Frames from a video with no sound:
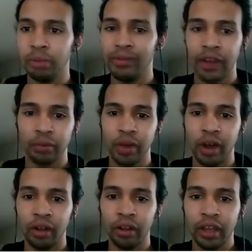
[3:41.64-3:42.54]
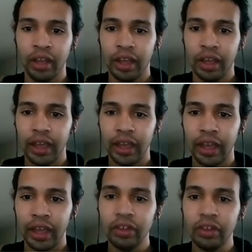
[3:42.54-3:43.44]
bit of that as well. And you
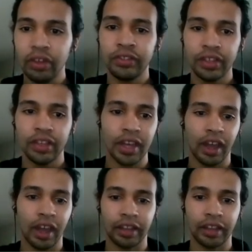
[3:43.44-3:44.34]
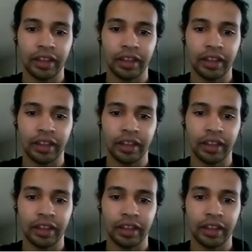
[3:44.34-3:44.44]
can see that like this